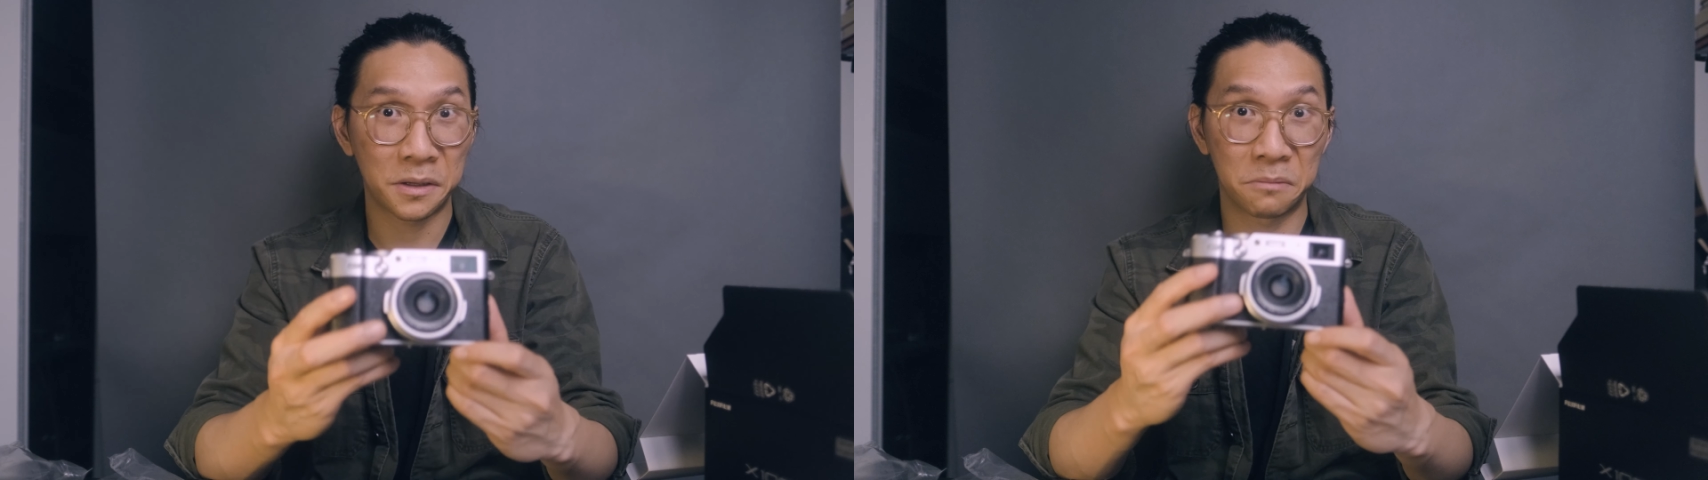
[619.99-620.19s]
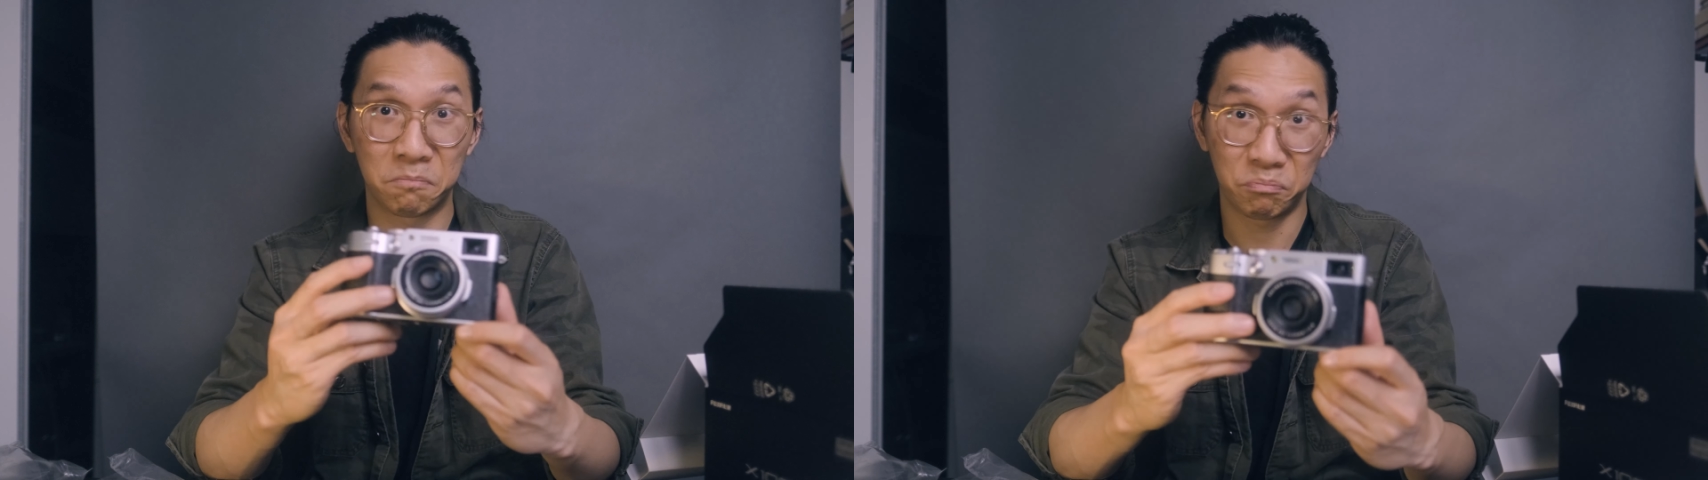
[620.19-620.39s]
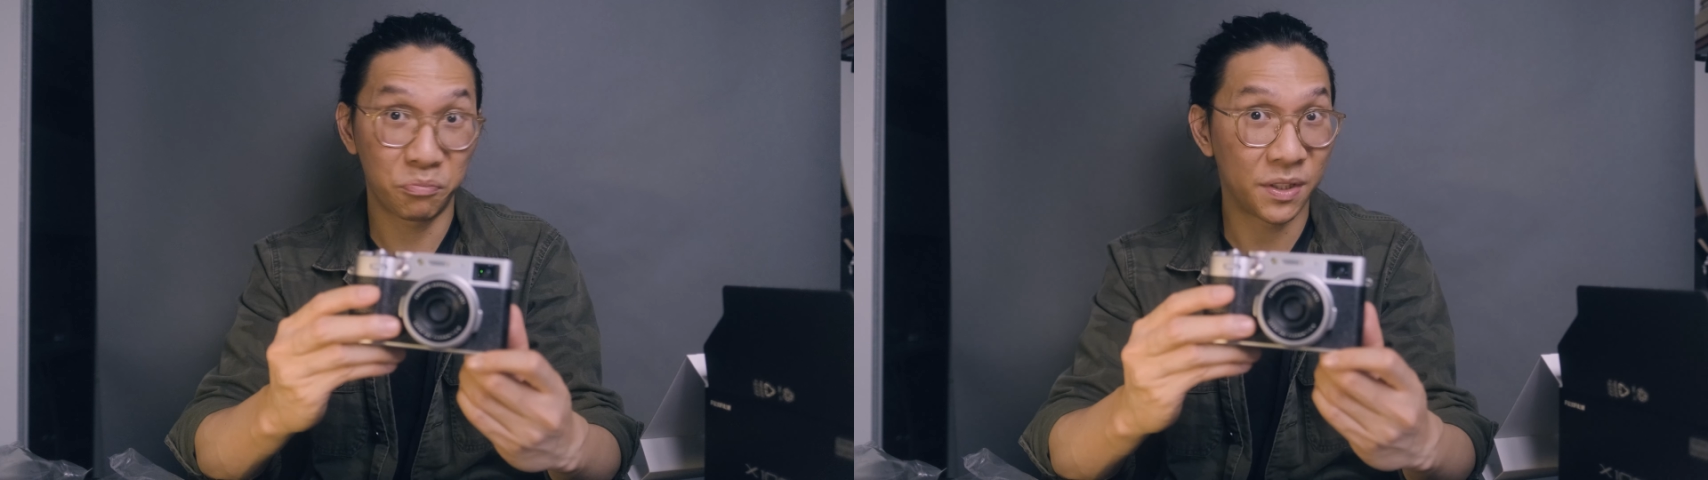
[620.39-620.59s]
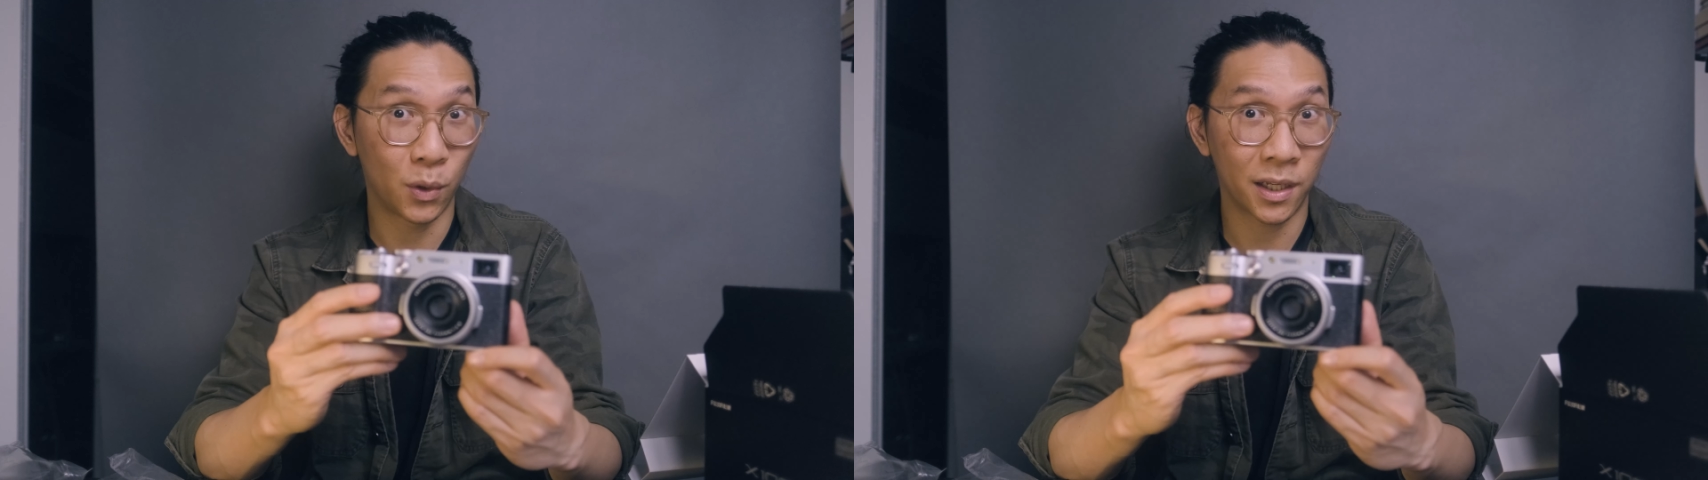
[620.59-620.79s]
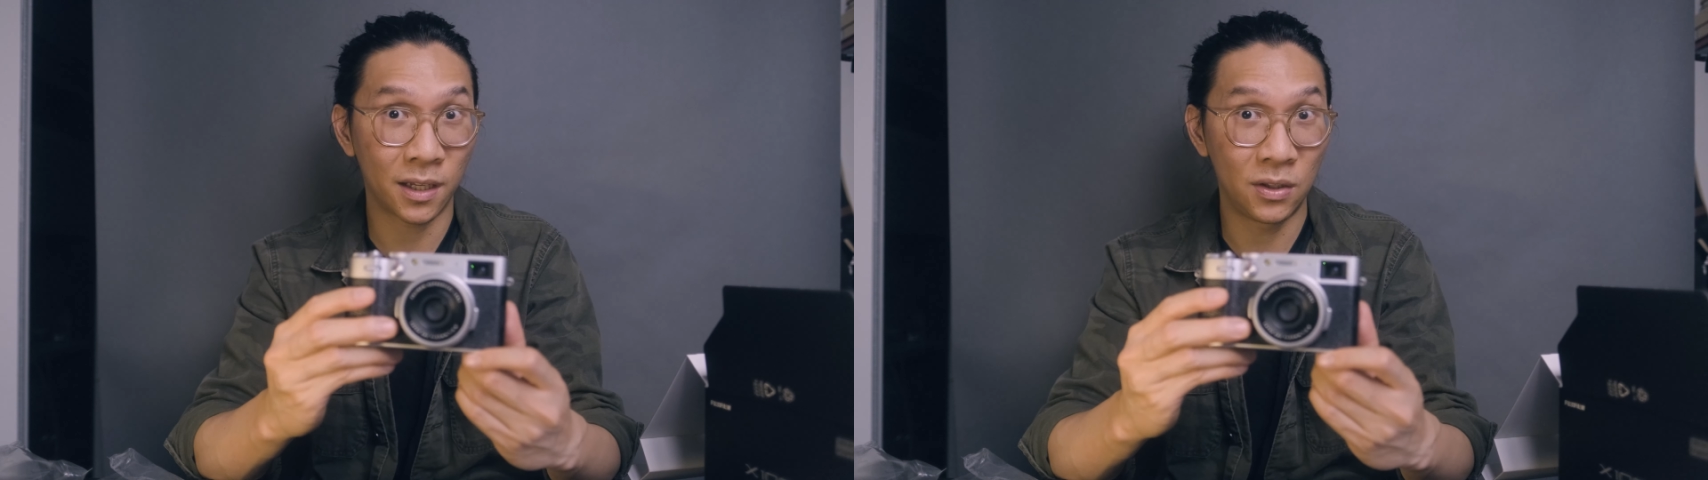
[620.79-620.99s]
and see
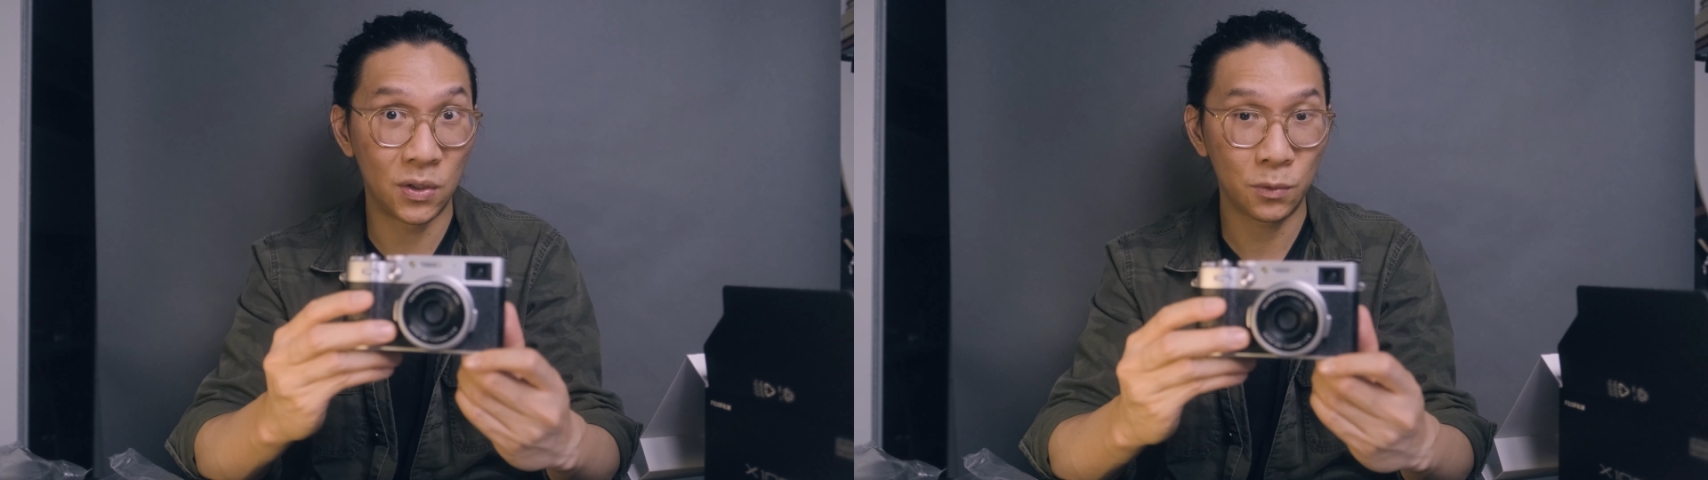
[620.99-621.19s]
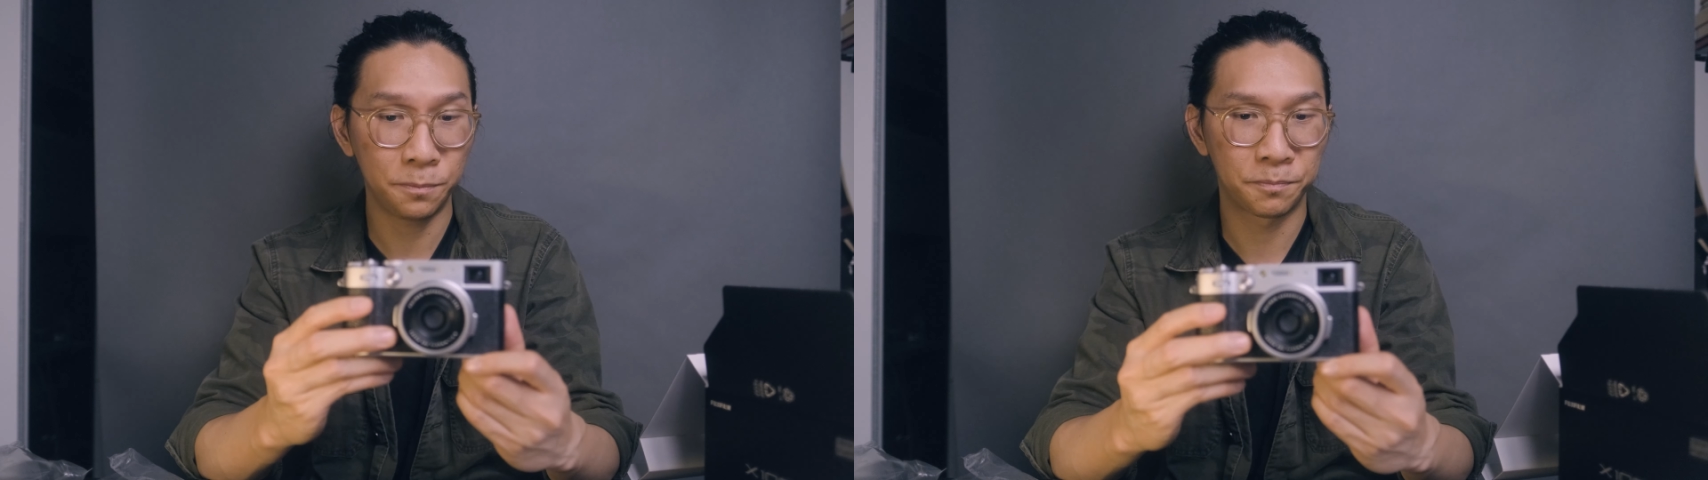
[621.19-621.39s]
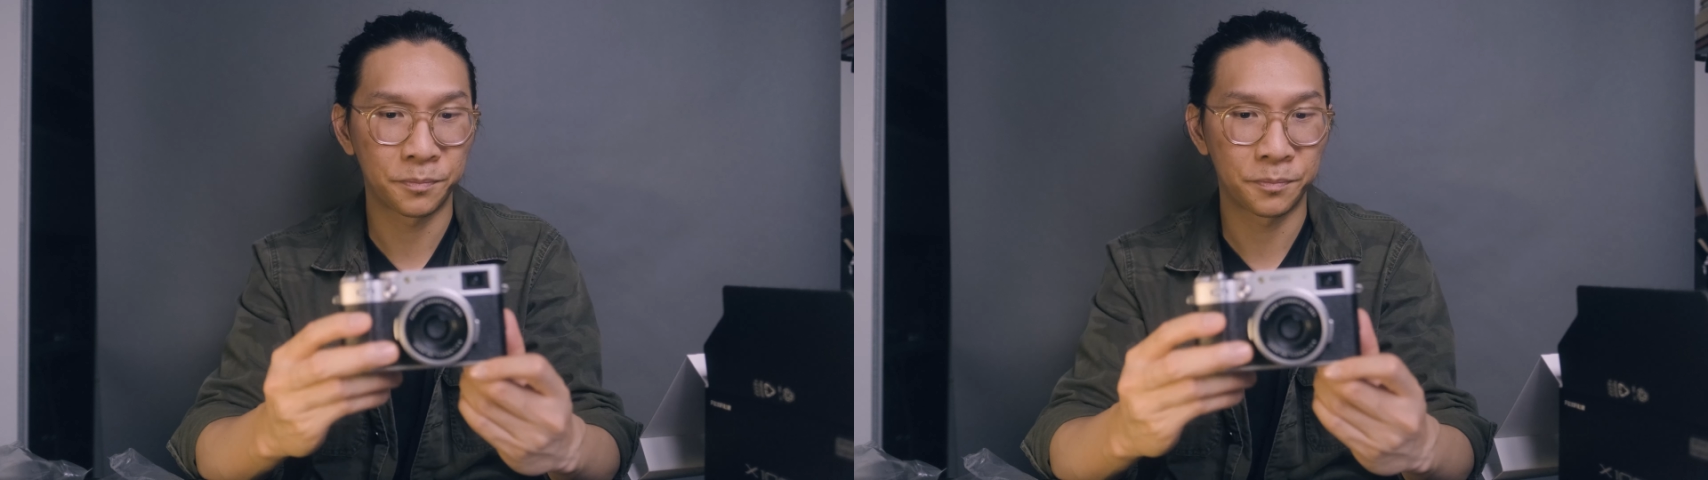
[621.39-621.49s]
what it can do.